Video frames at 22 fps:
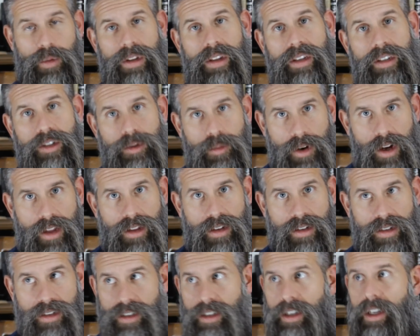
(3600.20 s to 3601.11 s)
with his
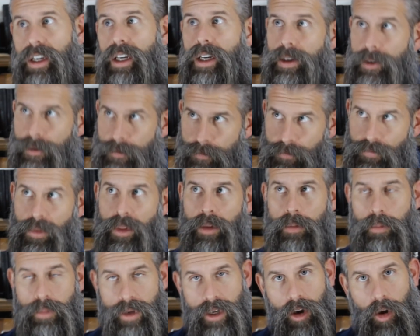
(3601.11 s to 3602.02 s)
brothers.
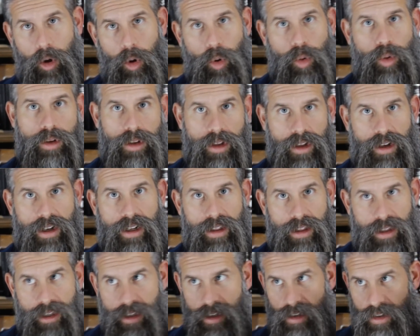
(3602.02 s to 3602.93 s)
Behold, look
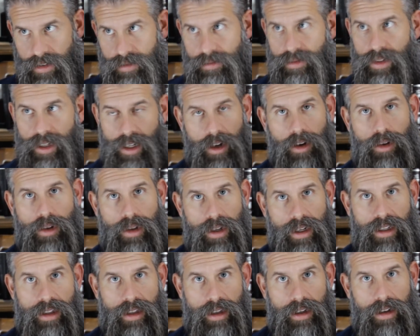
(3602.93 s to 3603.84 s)
at
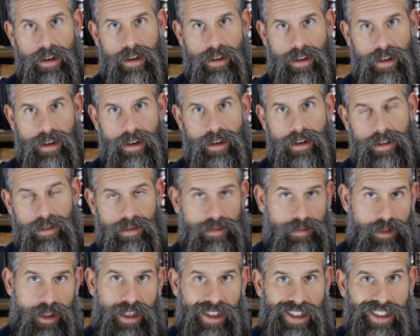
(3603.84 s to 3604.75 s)
look
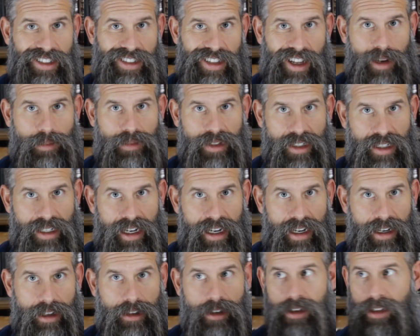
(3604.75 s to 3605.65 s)
at Islam
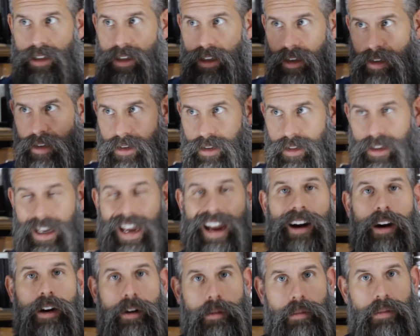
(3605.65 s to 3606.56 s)
today. Look at the
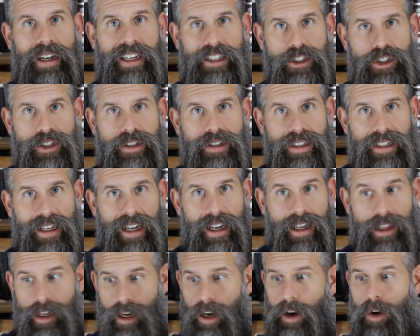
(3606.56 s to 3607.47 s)
Arab nation
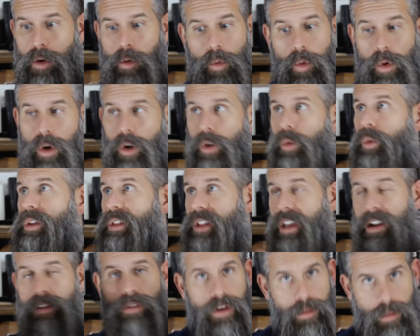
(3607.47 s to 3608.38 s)
today. They are at war with
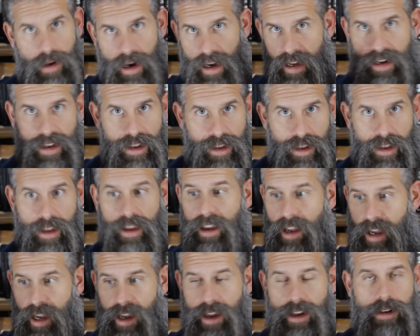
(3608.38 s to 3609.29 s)
everybody
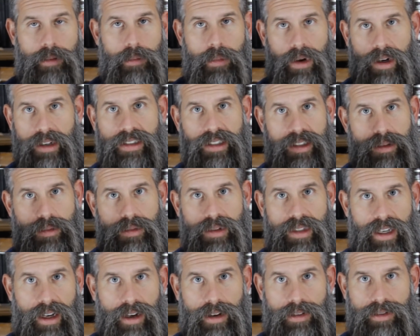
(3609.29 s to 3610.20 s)
and amongst
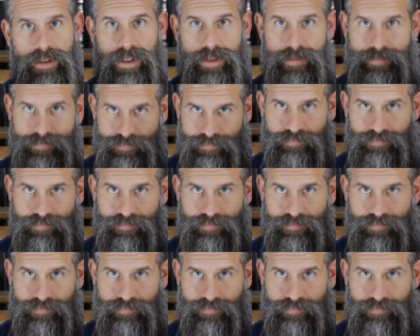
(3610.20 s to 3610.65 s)
themselves.